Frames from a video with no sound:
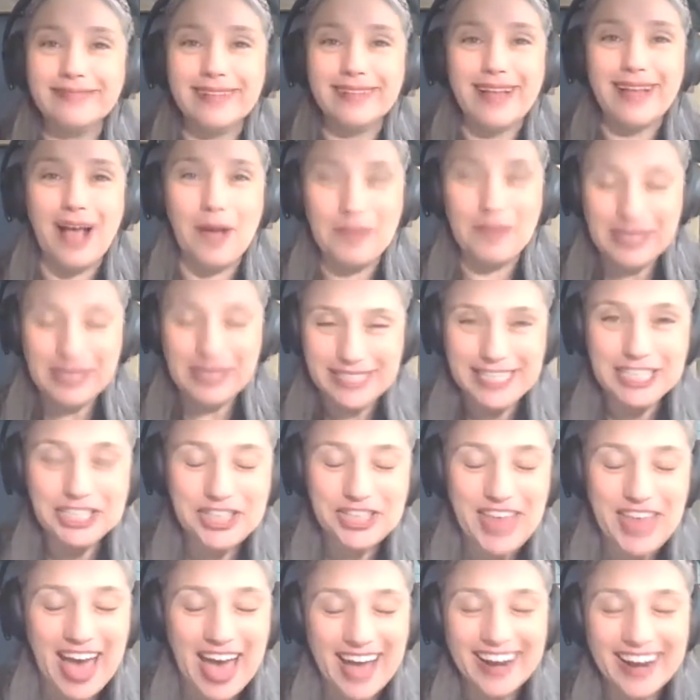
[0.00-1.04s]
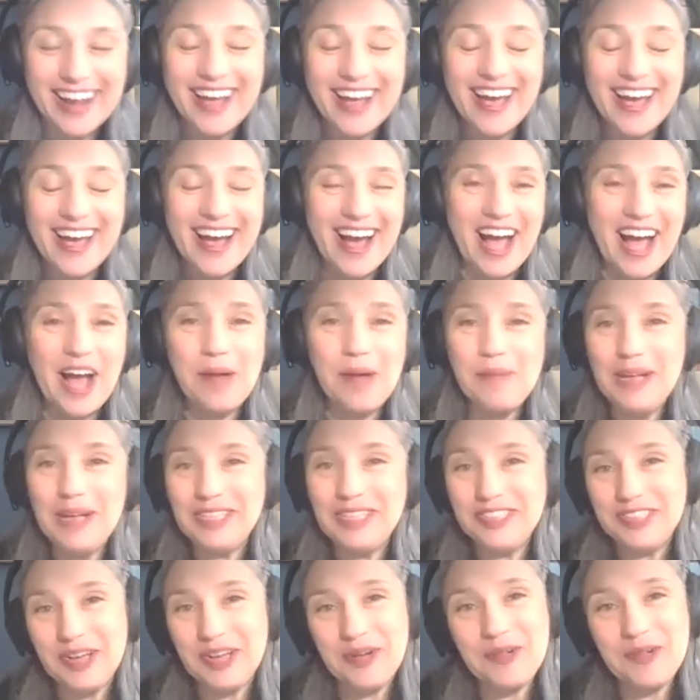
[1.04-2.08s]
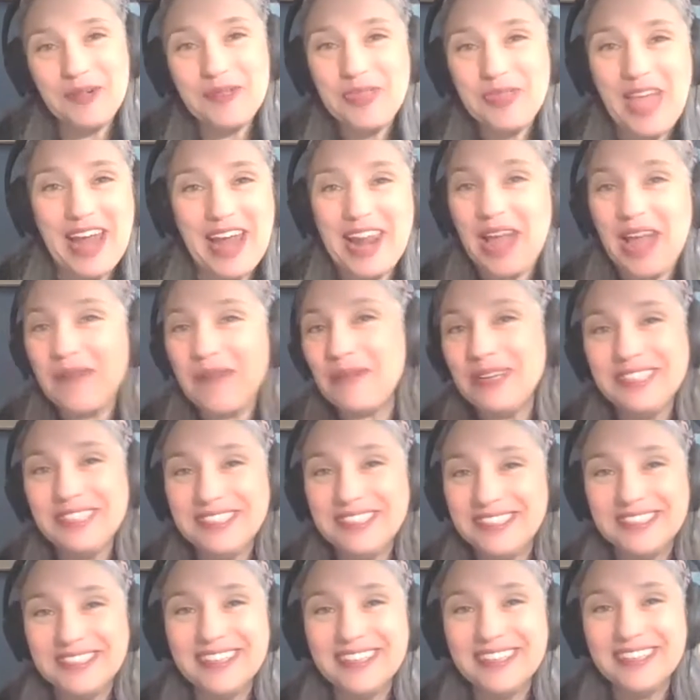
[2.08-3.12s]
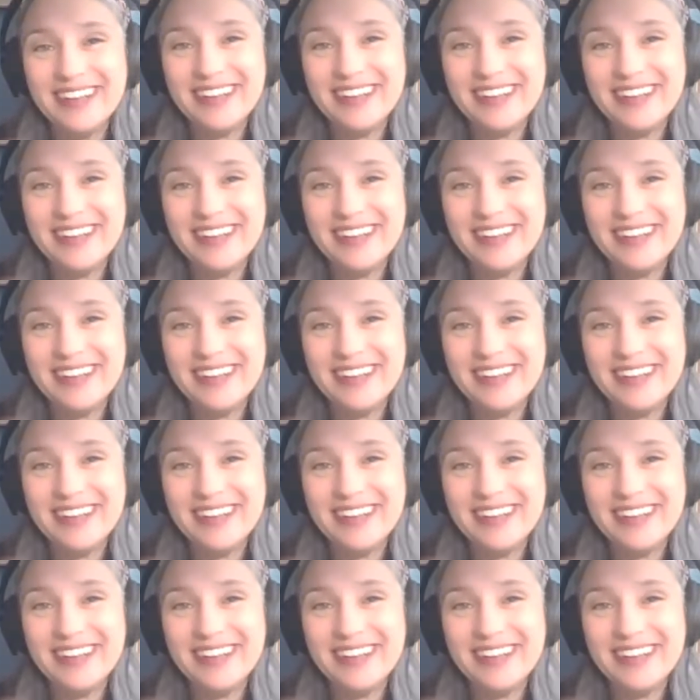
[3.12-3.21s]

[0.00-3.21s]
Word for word: come and teach that um, and so then i was